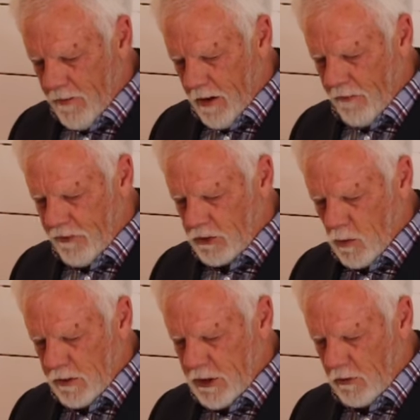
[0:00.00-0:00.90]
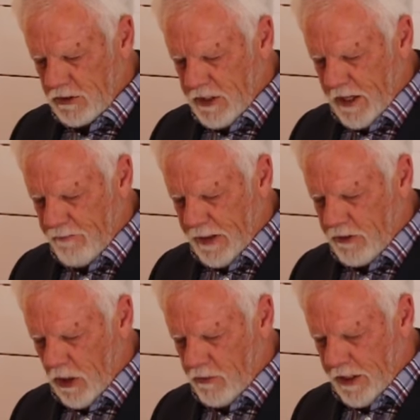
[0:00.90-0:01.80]
Uh, verse 1 told us they've been
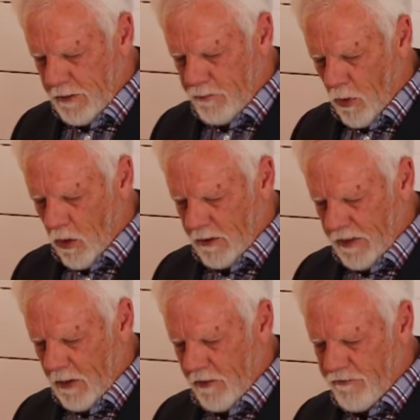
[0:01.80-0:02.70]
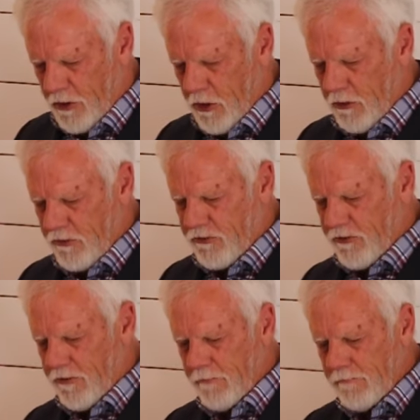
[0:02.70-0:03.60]
told to eat pork. They
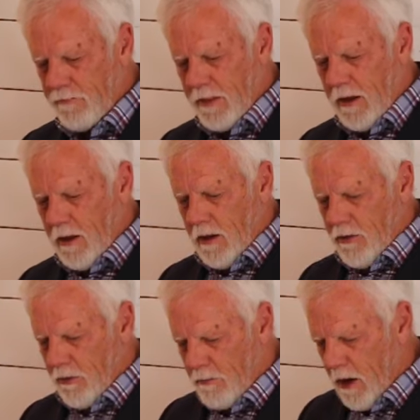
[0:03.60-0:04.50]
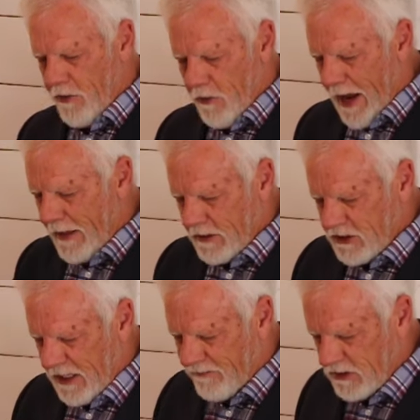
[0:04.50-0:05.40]
refuse. The mother and the
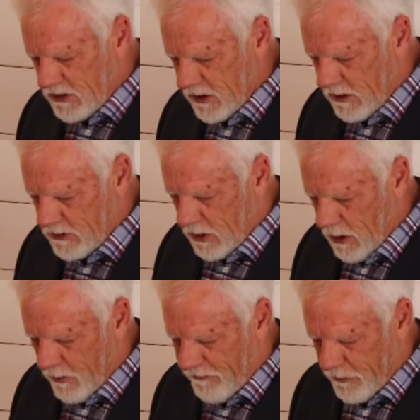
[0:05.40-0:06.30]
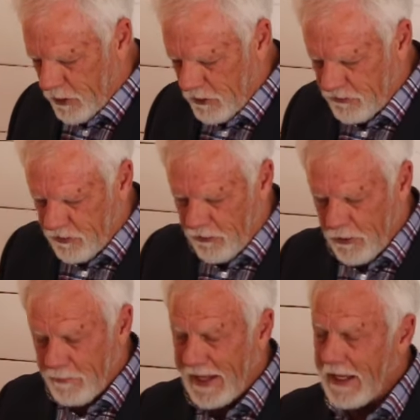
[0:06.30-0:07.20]
seven sons all refuse, so
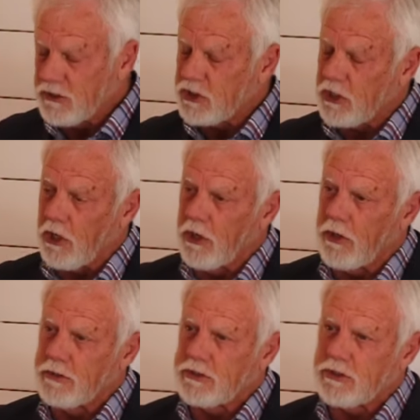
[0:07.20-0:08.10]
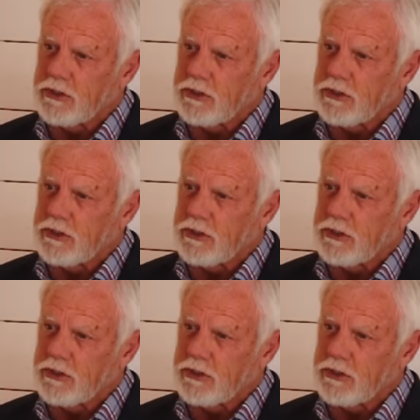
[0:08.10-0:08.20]
they're being scourged.